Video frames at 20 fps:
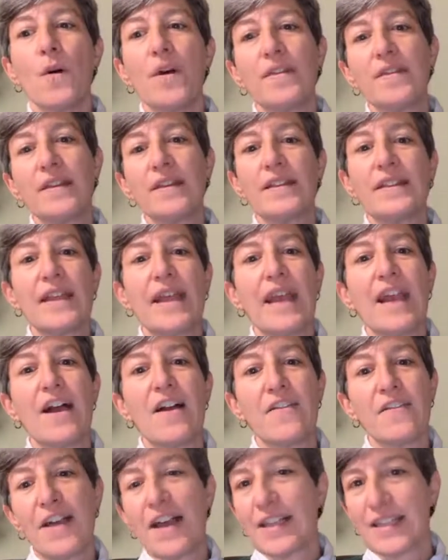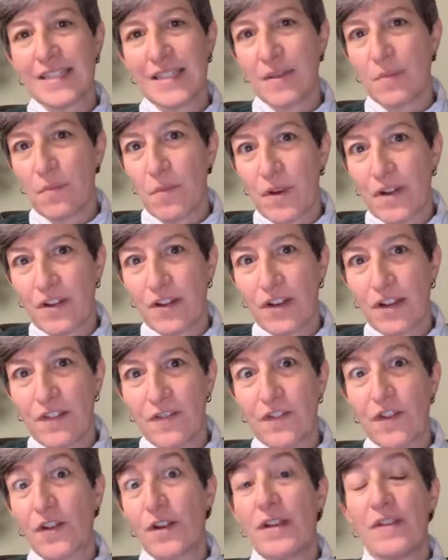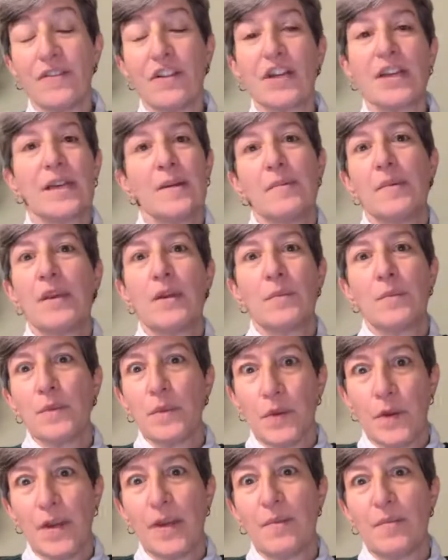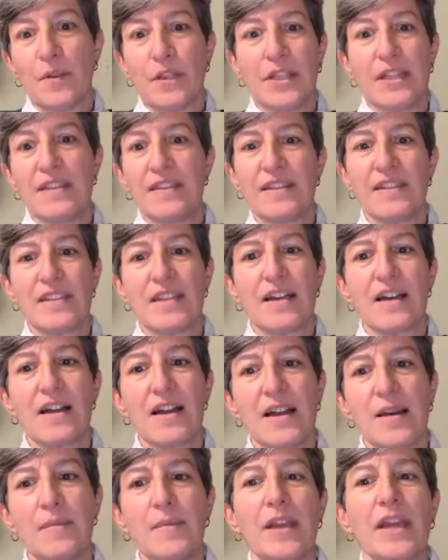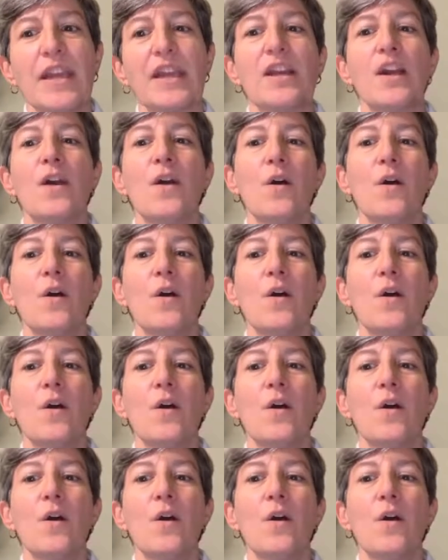the layoff has them wondering if they're even going to be employable in this economy,